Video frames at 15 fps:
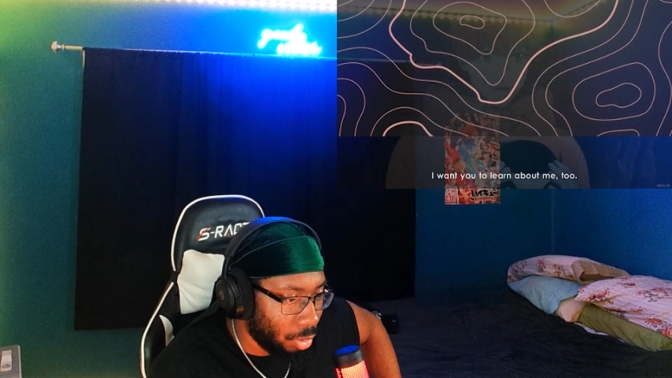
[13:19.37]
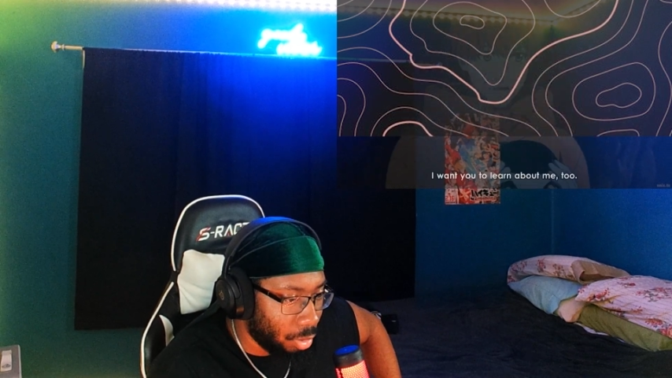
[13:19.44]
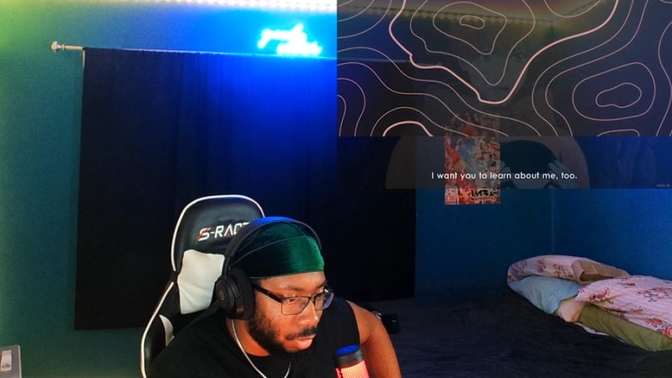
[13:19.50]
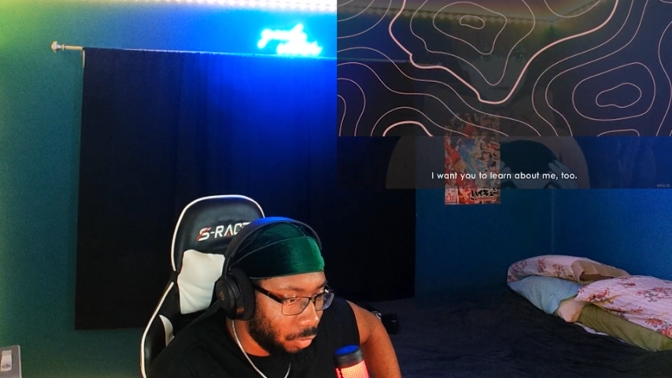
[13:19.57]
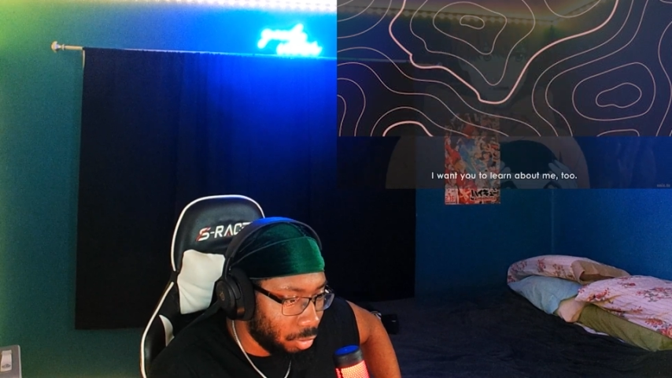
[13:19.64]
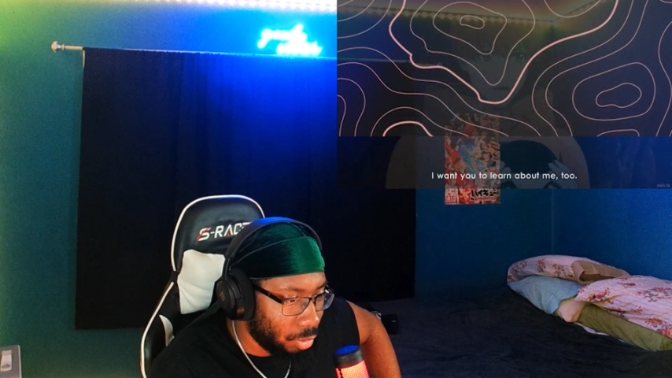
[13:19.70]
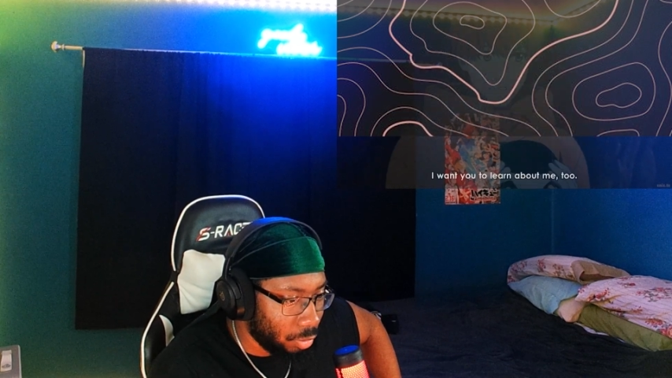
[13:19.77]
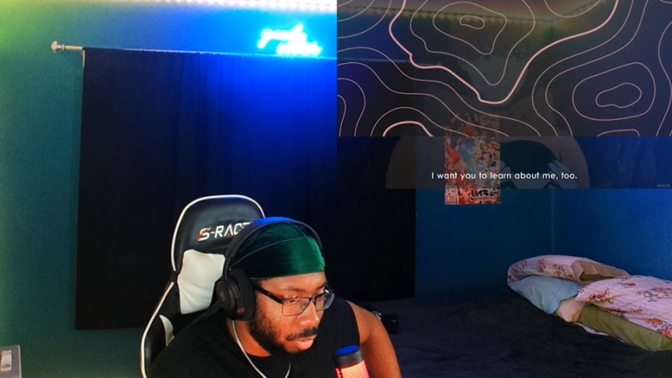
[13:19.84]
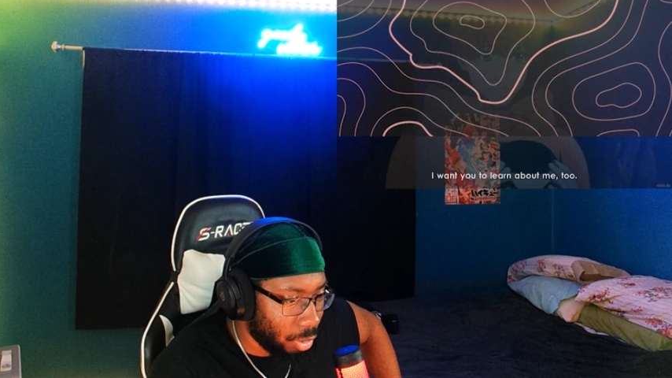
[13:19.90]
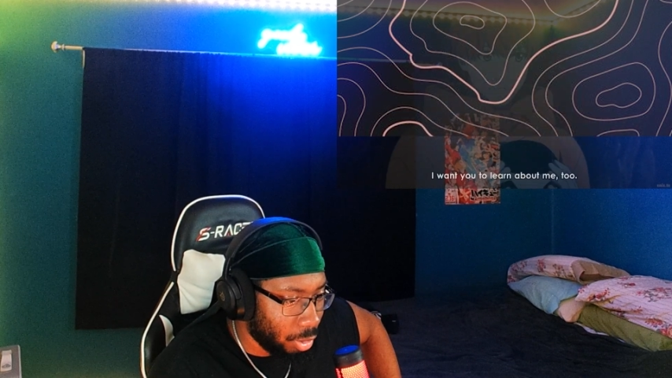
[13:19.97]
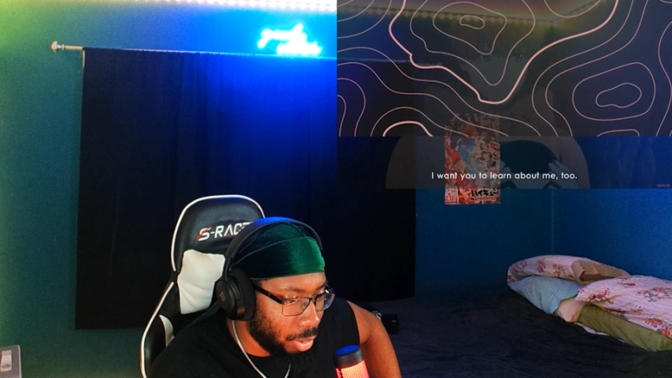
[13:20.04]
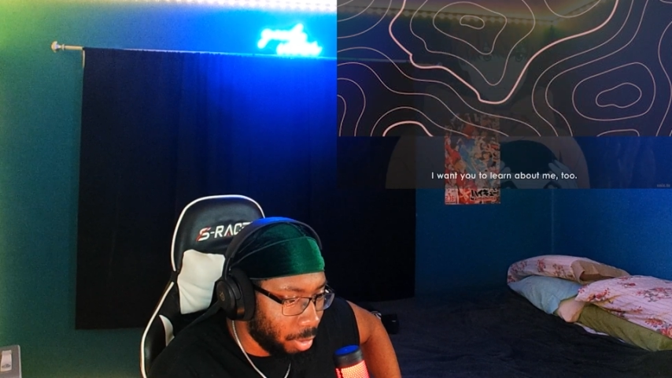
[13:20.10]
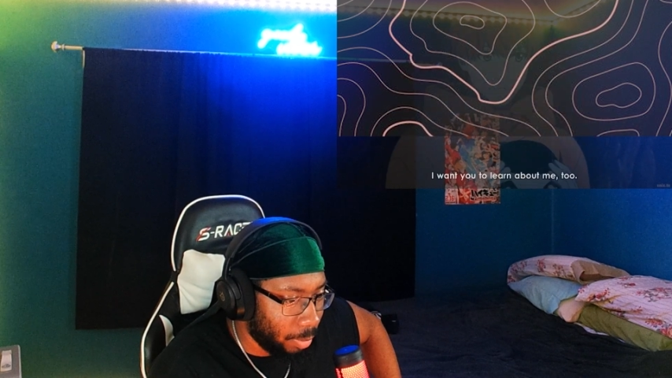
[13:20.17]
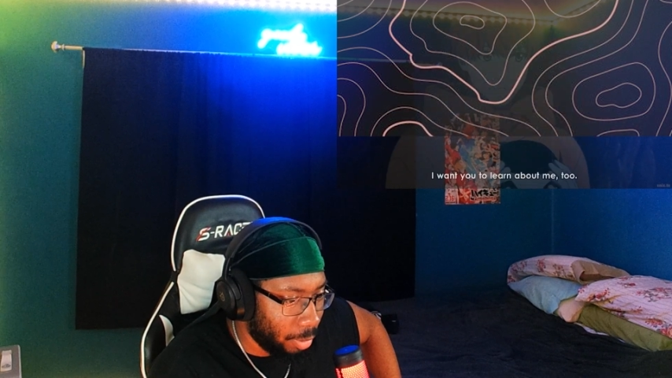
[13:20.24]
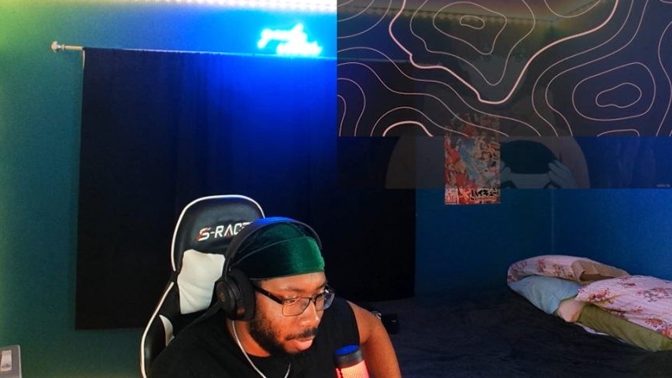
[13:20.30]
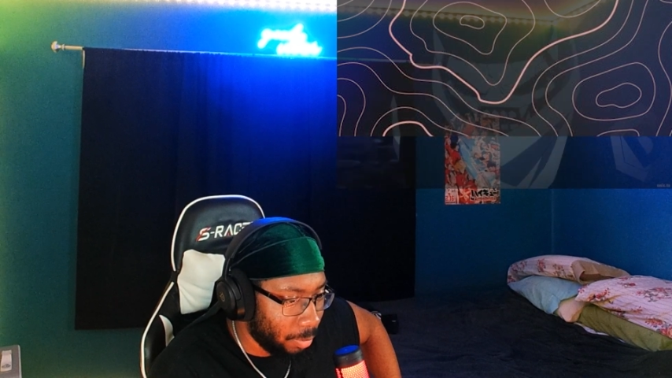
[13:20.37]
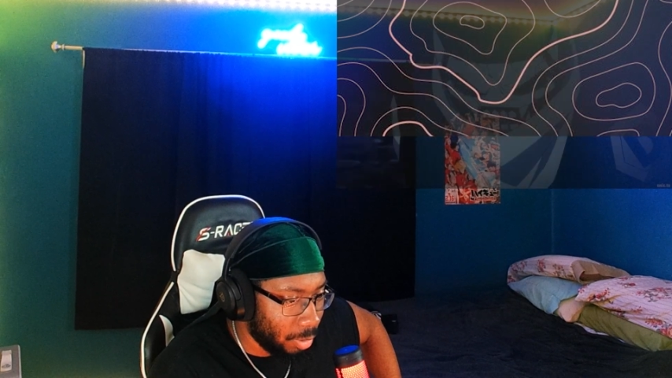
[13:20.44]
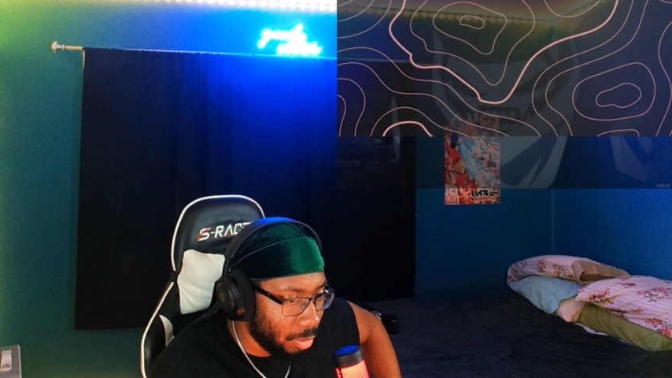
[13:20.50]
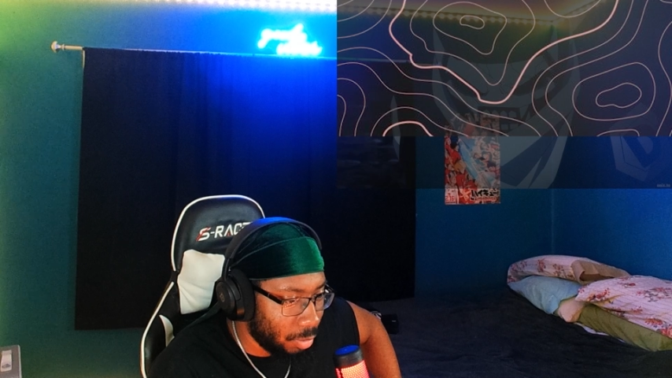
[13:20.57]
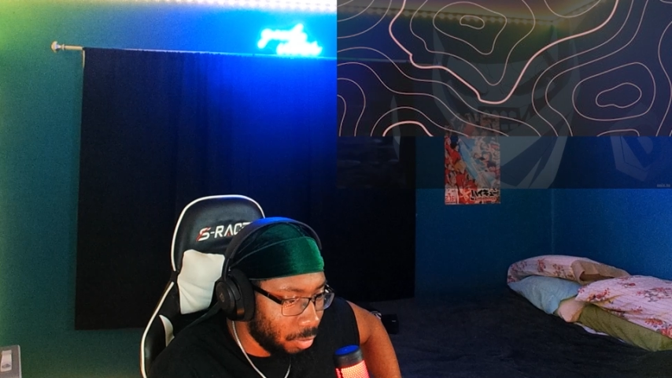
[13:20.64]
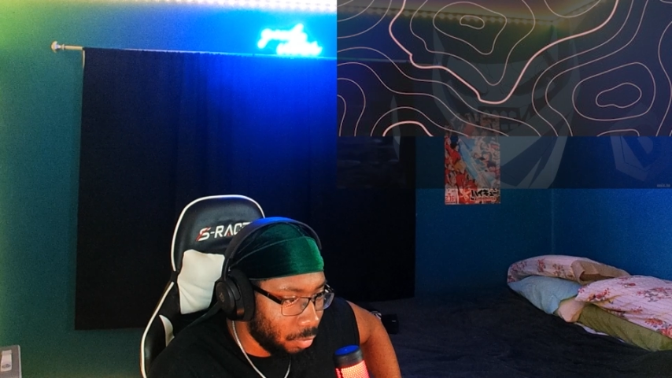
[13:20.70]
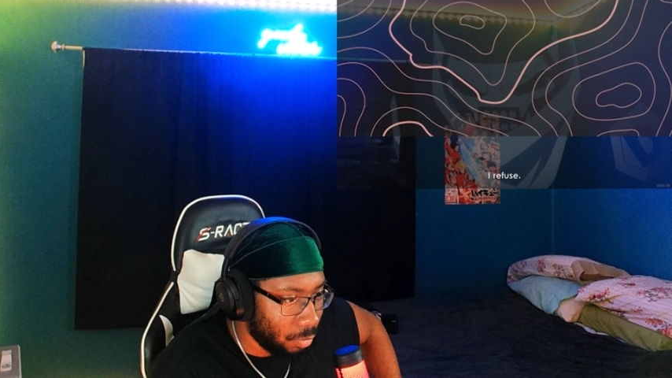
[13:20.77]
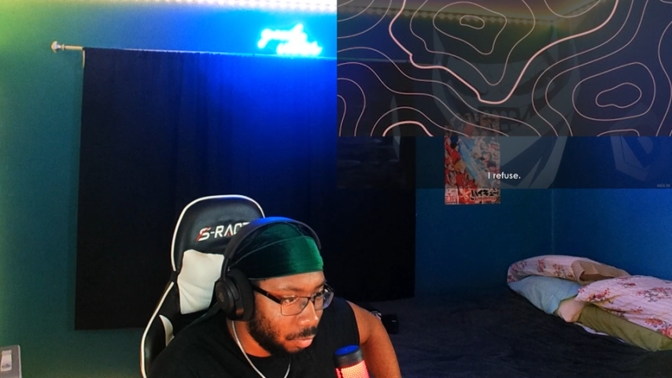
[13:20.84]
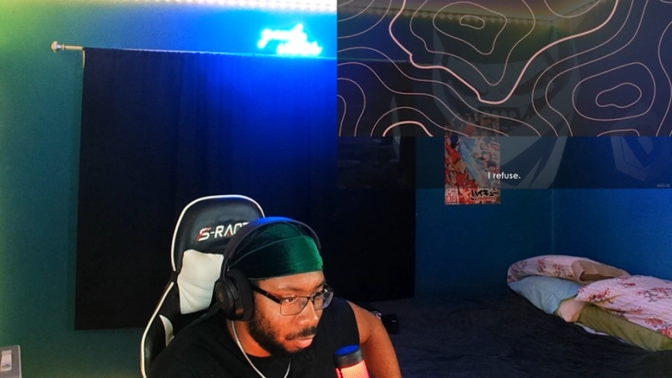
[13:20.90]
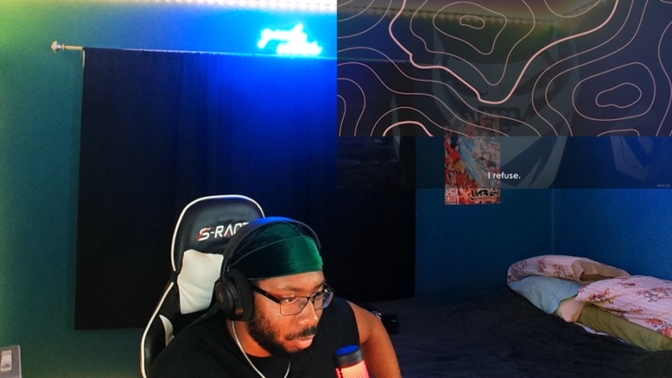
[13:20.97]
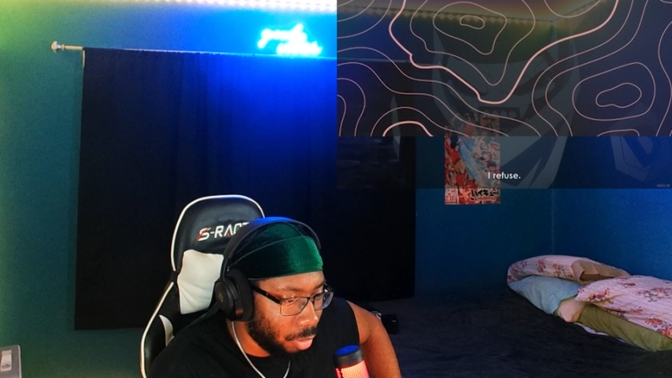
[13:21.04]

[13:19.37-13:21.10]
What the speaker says: I want you to learn about me, too.